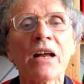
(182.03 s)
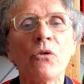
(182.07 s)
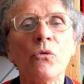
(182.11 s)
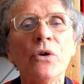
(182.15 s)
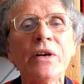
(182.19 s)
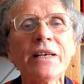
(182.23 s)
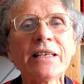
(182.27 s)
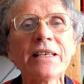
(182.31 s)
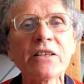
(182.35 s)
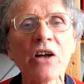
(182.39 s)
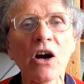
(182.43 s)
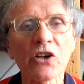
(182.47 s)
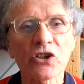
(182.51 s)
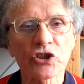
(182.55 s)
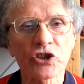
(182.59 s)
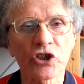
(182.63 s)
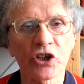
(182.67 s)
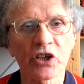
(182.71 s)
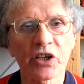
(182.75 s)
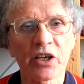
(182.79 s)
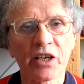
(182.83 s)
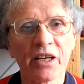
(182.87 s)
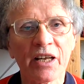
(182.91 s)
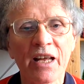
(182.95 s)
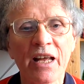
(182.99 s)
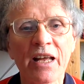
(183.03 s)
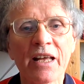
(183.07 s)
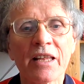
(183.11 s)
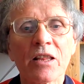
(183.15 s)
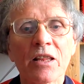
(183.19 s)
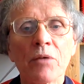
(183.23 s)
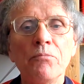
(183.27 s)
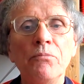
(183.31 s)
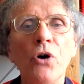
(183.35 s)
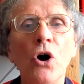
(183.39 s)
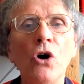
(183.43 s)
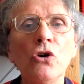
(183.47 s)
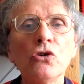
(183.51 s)
reduction, the
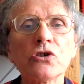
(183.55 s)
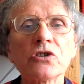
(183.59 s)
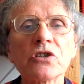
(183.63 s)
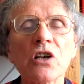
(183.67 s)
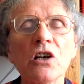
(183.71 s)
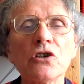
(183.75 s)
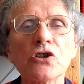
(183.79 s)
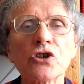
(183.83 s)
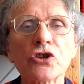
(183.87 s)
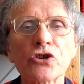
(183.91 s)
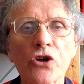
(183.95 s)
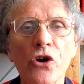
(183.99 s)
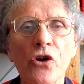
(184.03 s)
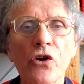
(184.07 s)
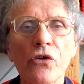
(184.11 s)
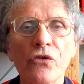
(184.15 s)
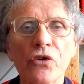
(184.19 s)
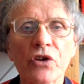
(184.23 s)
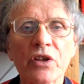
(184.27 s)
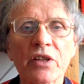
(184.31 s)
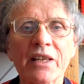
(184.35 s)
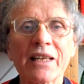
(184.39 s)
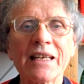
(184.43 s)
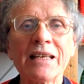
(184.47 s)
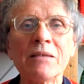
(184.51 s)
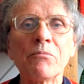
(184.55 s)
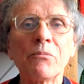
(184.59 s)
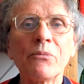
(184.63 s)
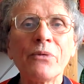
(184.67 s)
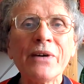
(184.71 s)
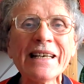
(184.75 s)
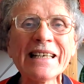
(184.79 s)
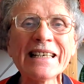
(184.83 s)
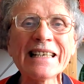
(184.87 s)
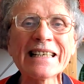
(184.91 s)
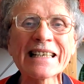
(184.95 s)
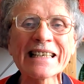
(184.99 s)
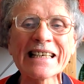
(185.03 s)
postal service in
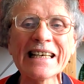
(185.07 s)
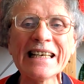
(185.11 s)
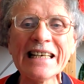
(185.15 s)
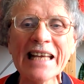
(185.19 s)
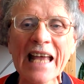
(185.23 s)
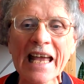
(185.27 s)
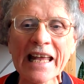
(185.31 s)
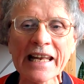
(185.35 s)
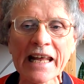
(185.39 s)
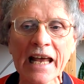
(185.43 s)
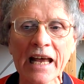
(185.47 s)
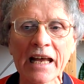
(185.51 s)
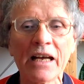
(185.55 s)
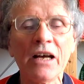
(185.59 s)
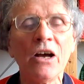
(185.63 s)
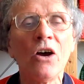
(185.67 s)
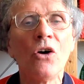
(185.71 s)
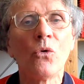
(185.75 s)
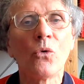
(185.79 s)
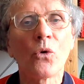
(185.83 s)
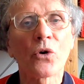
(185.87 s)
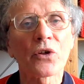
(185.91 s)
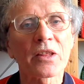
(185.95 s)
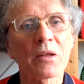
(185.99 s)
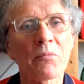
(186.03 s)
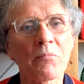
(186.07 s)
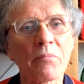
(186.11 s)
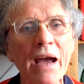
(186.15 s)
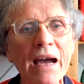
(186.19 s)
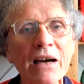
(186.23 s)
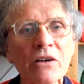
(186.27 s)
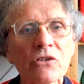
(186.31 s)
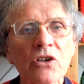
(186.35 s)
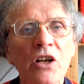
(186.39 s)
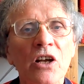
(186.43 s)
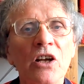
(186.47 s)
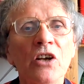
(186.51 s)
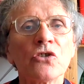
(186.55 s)
British Guiana was
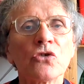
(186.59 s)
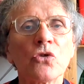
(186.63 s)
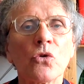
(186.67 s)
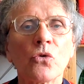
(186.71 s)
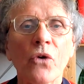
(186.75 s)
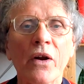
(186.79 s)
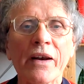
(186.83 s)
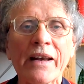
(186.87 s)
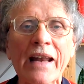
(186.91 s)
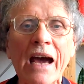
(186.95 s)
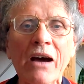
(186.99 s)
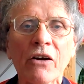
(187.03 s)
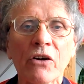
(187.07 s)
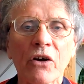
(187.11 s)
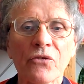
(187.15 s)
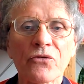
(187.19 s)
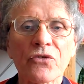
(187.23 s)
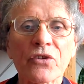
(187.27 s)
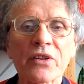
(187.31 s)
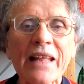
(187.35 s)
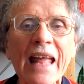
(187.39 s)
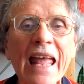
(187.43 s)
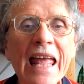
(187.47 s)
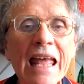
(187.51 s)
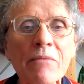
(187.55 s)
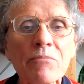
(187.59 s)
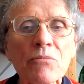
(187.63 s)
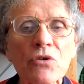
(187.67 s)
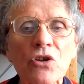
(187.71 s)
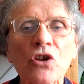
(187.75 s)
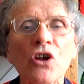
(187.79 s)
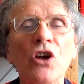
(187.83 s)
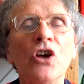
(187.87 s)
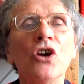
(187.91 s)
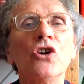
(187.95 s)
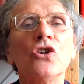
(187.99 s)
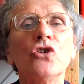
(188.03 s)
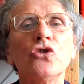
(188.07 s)
about to run out of stamps
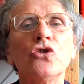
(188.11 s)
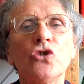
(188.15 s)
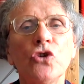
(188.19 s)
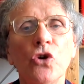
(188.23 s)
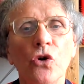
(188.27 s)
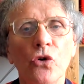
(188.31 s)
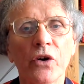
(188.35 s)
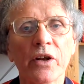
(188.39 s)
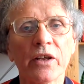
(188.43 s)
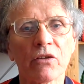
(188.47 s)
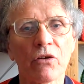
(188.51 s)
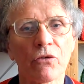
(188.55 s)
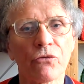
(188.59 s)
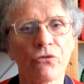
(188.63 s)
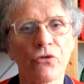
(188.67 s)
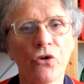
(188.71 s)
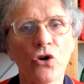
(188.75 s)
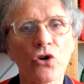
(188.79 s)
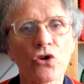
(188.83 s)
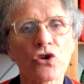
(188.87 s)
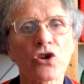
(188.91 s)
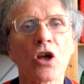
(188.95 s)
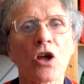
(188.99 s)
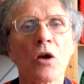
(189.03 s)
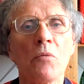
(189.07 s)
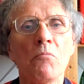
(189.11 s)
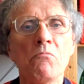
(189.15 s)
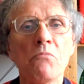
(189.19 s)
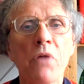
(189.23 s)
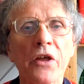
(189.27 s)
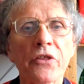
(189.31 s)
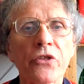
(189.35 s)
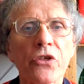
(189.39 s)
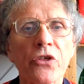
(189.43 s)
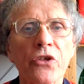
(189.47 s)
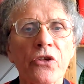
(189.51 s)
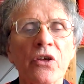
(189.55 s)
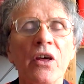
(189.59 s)
during the first
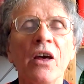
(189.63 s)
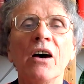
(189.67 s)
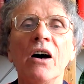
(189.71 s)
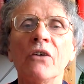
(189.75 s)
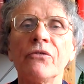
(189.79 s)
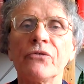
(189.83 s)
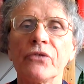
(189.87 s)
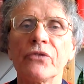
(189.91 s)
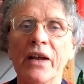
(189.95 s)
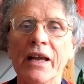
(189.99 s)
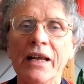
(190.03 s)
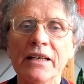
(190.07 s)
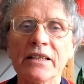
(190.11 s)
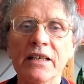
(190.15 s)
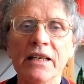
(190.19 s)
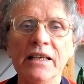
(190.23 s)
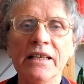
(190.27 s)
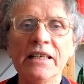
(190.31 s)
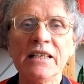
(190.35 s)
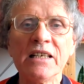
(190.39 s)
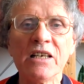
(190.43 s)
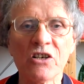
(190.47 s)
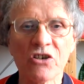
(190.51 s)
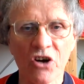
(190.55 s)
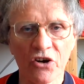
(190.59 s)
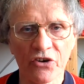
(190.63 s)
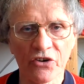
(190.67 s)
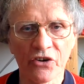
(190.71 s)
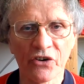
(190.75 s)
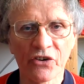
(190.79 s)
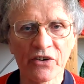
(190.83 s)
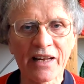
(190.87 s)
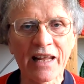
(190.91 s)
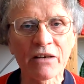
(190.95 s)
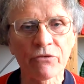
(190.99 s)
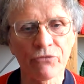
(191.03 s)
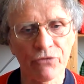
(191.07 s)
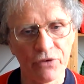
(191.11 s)
month of
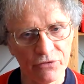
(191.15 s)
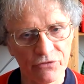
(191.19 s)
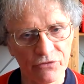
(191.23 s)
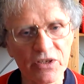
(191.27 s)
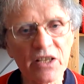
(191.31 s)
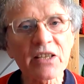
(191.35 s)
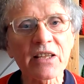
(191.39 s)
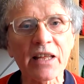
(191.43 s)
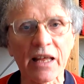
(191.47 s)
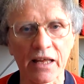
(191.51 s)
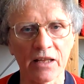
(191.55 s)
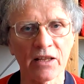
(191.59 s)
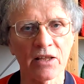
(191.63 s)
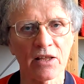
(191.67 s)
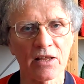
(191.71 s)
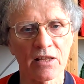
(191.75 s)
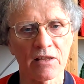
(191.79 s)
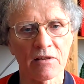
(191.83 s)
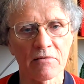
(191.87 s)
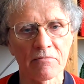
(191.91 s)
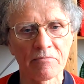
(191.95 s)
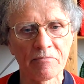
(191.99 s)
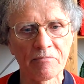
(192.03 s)
1856.